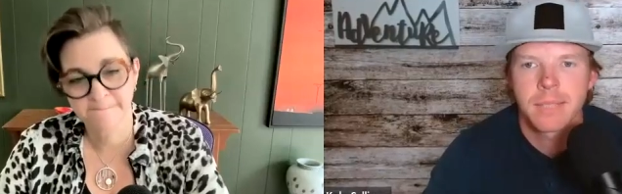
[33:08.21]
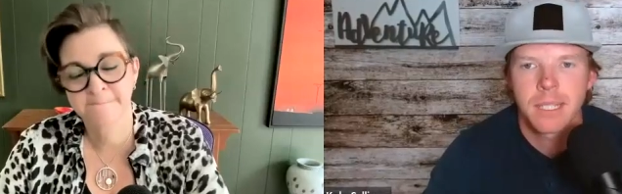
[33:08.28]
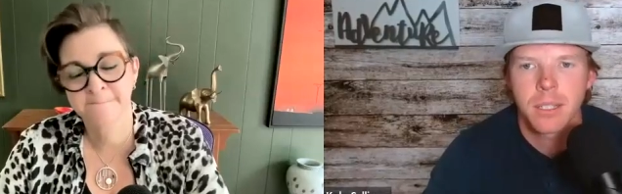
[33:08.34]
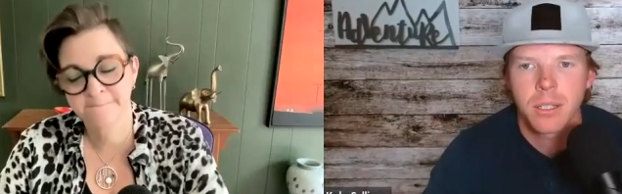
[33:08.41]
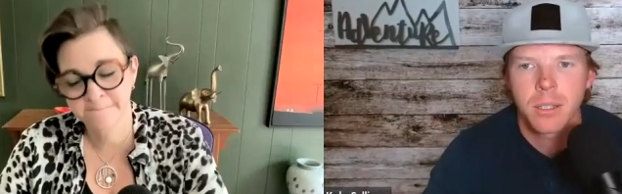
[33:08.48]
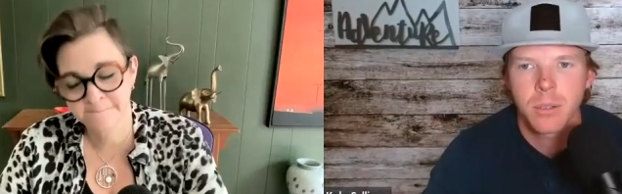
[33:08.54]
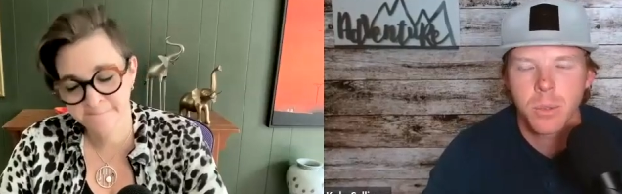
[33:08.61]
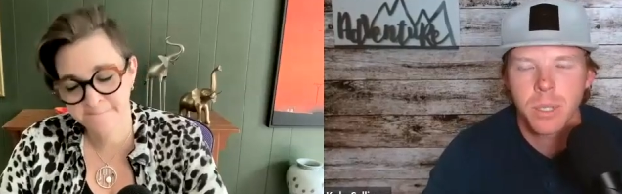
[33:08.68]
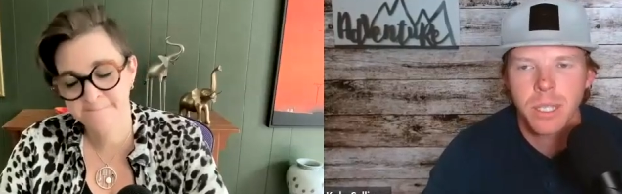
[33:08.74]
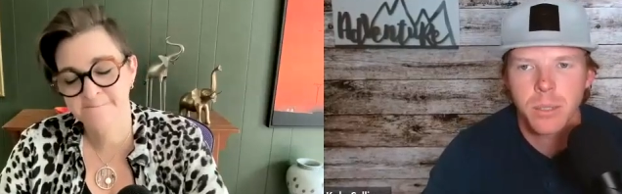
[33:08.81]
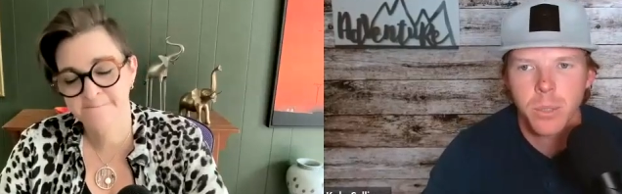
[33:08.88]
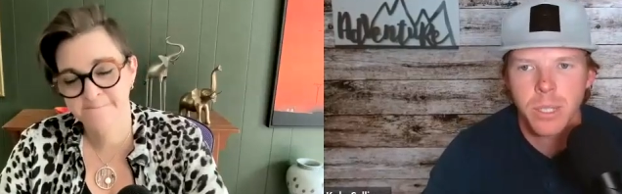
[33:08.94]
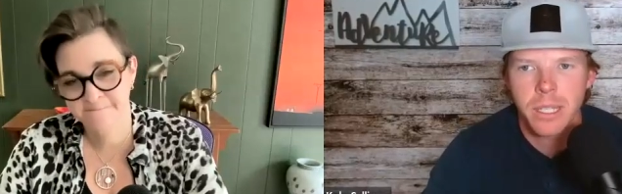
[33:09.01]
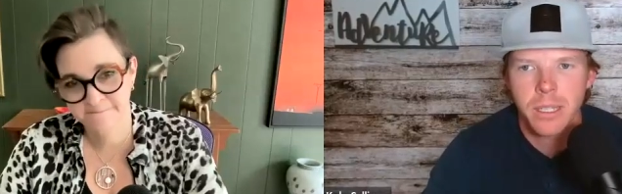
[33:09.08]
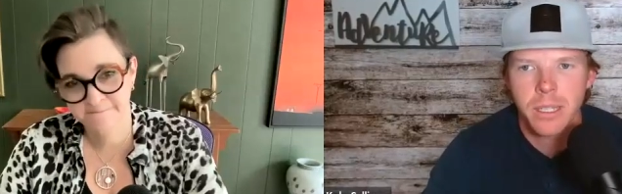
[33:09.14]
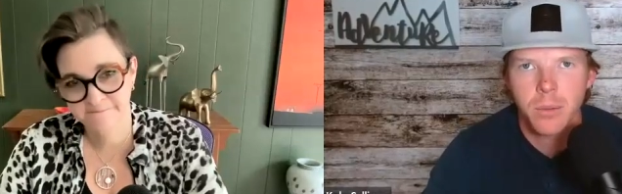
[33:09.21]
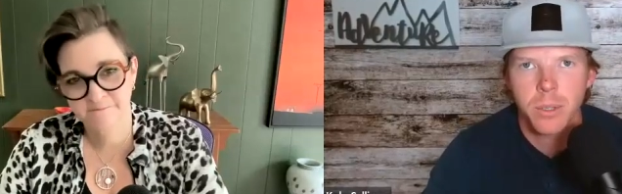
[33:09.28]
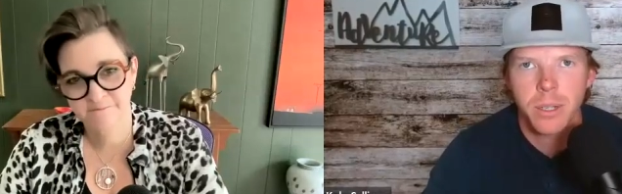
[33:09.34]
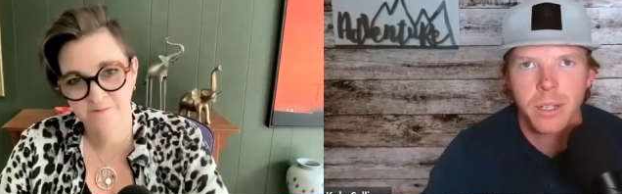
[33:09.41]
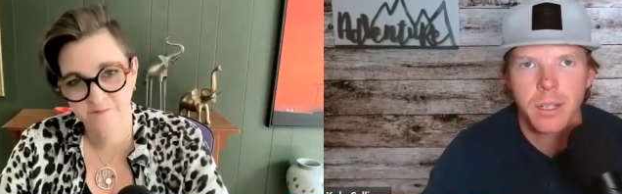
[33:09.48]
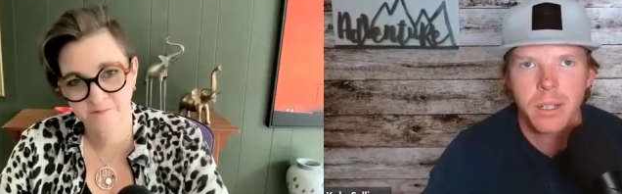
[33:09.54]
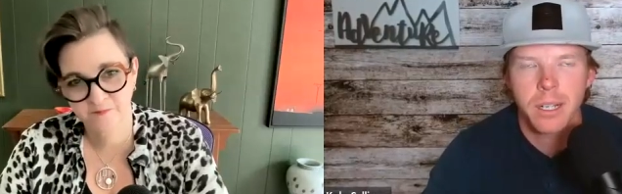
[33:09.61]
Speaker 1: Mm-hmm. We, we,
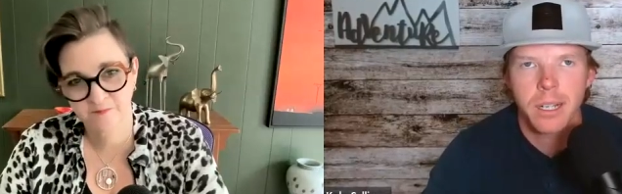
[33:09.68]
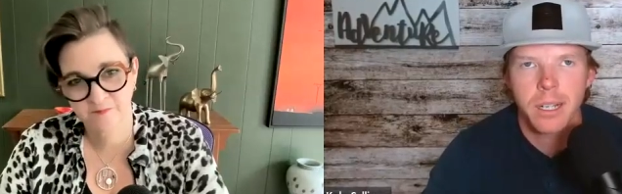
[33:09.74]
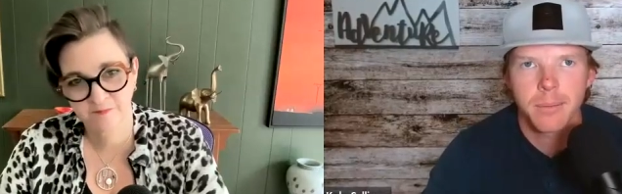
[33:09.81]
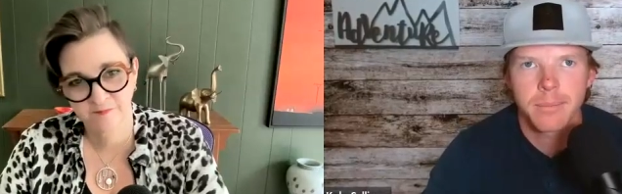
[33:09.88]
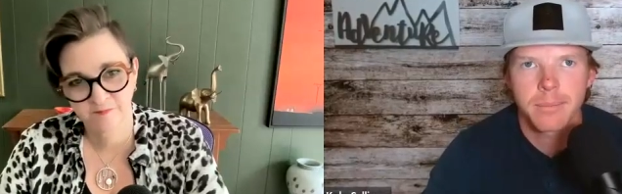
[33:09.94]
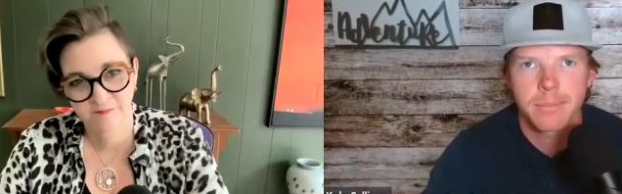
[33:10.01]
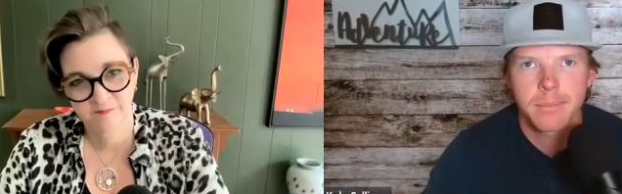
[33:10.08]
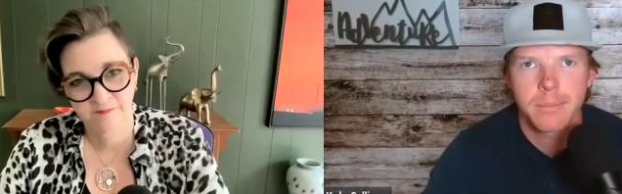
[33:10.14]
we are, um,